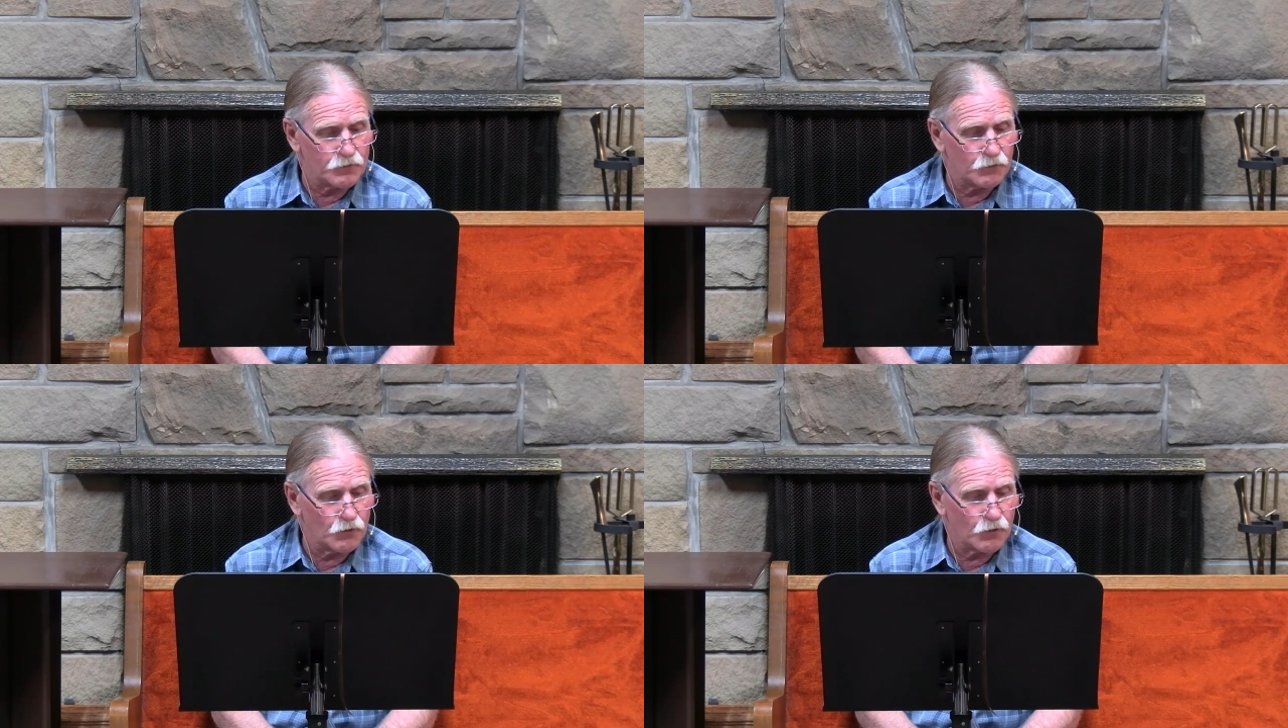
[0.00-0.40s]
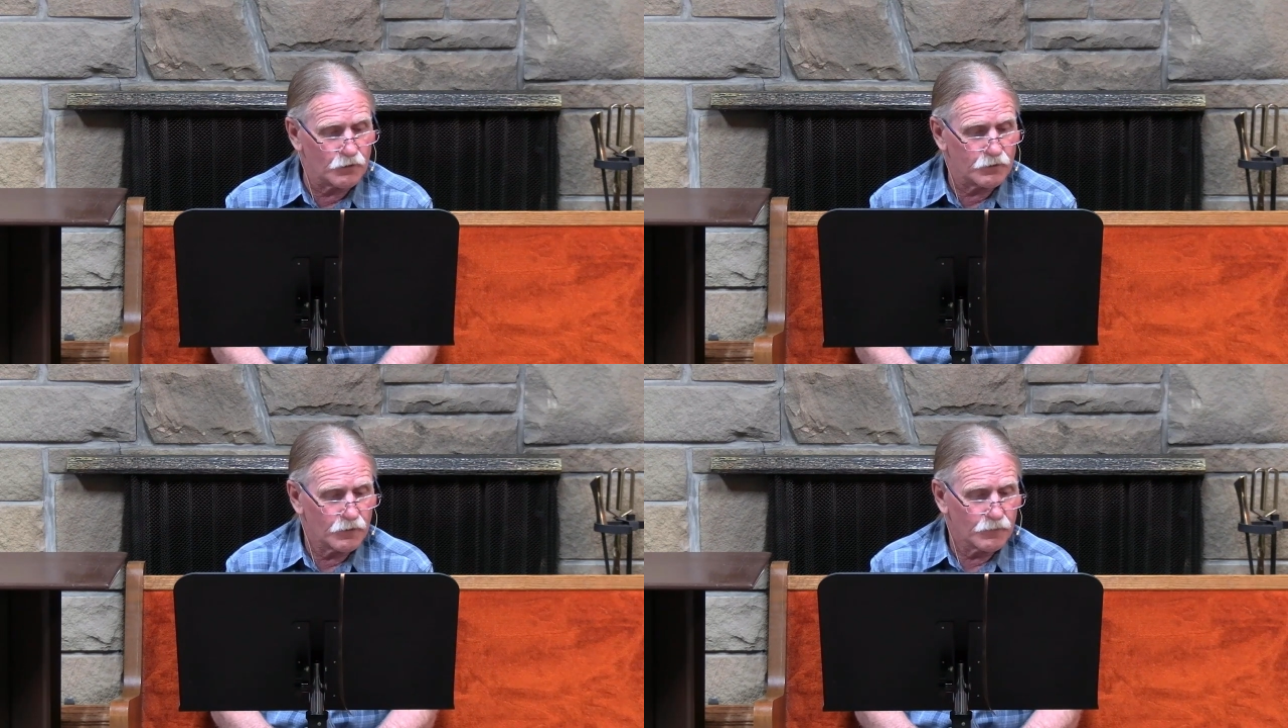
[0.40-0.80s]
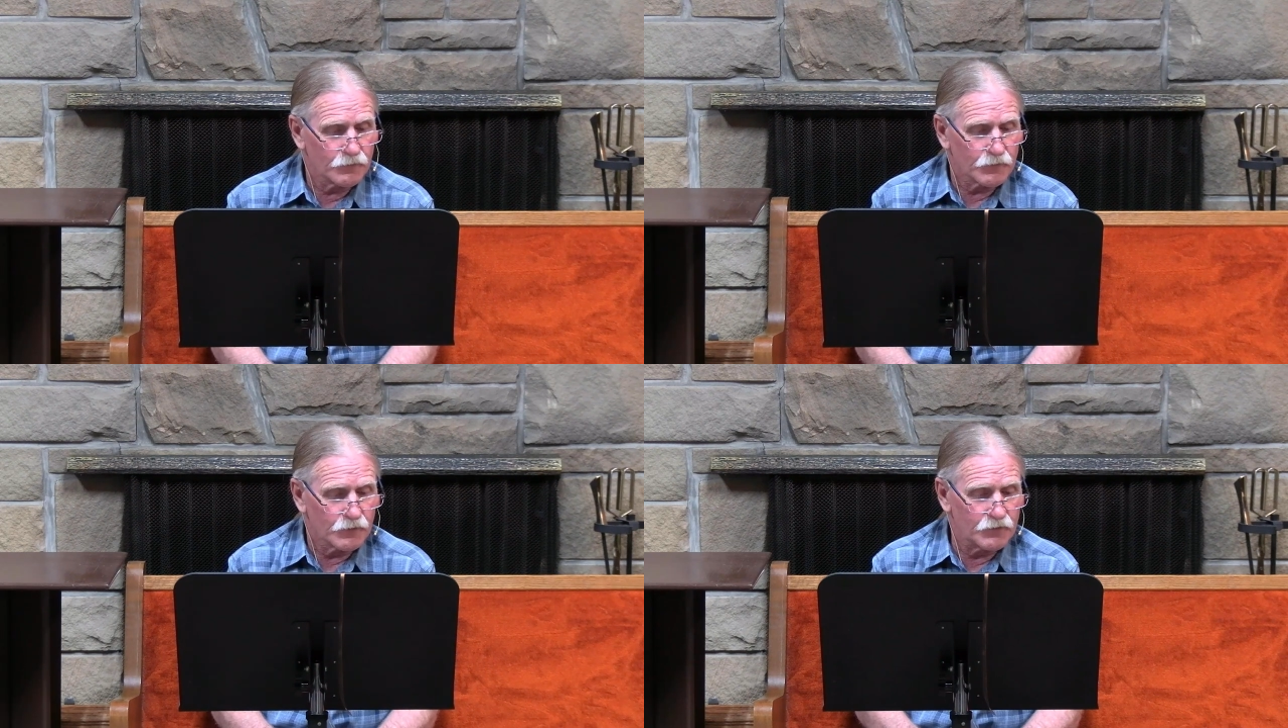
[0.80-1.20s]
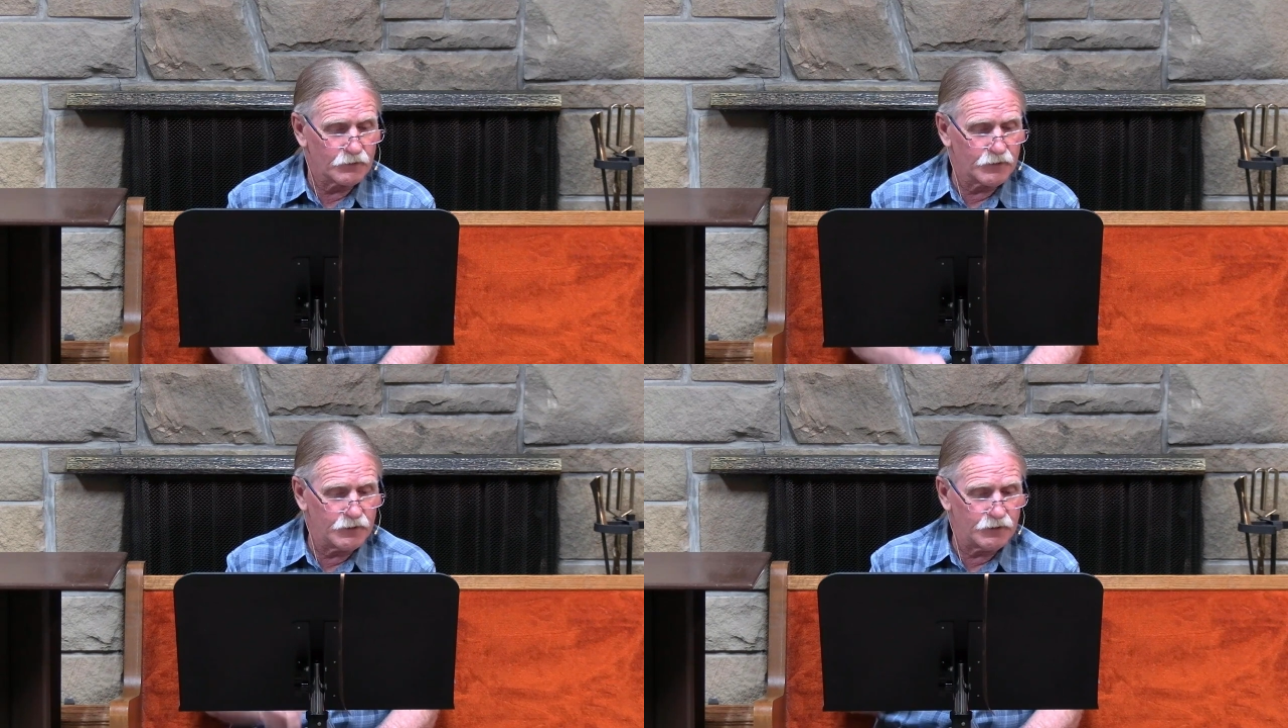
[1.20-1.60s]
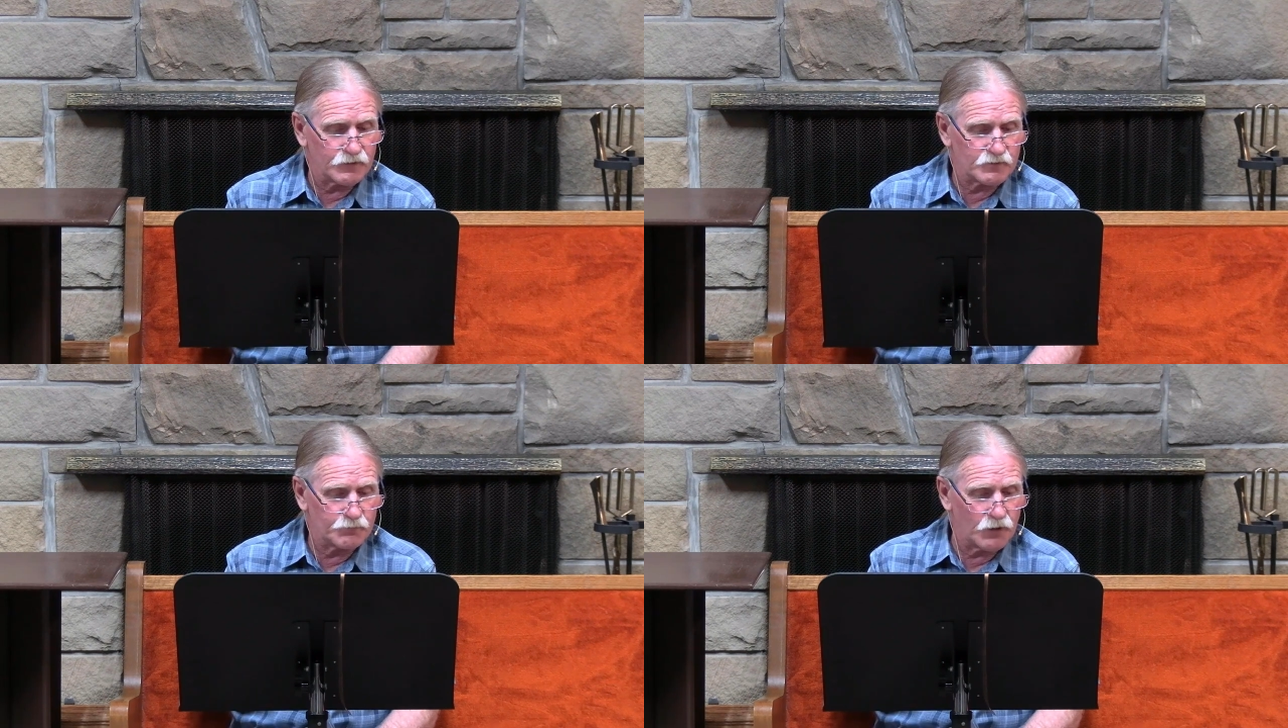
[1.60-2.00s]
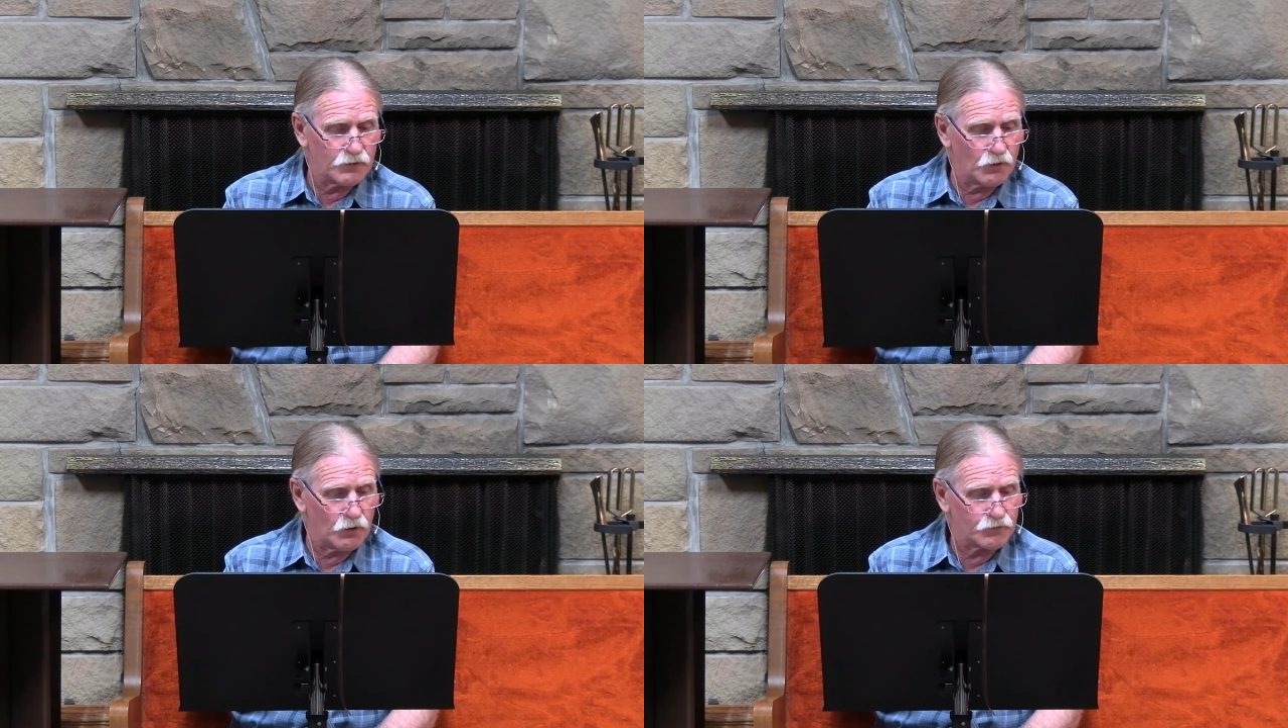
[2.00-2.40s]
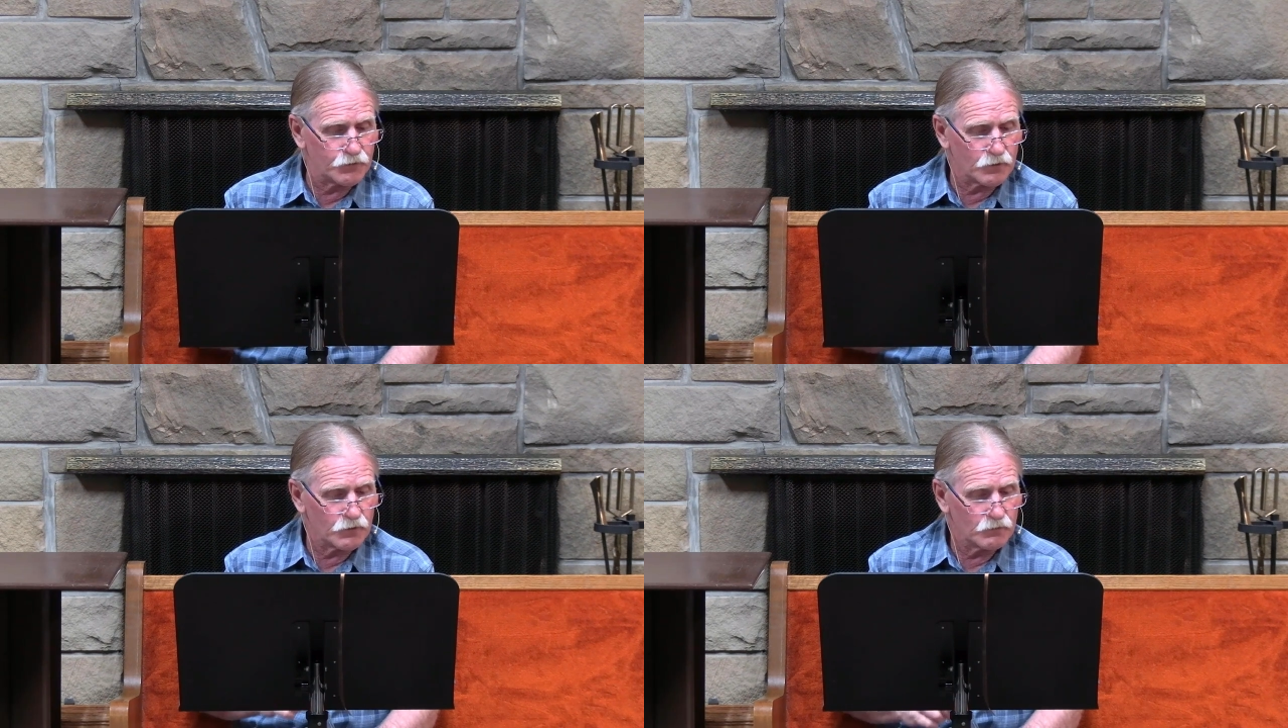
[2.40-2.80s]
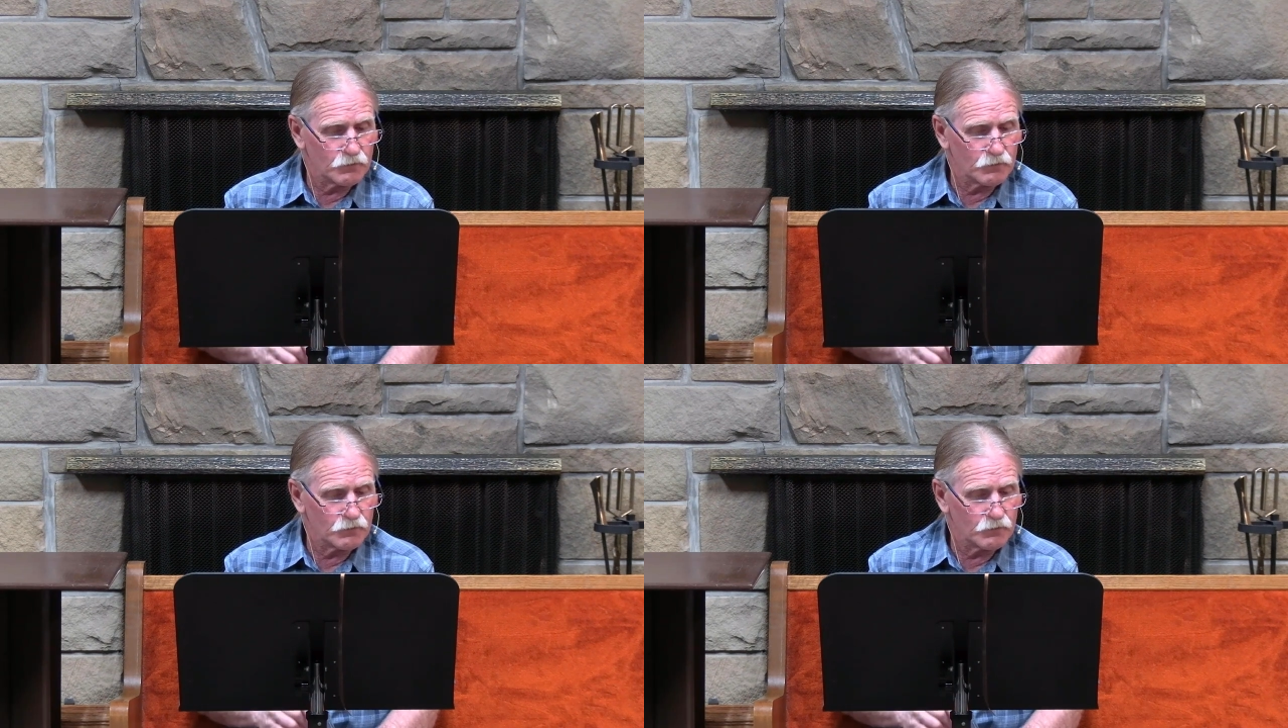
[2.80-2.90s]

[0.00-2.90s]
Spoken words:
the Lord. There he is by the altar.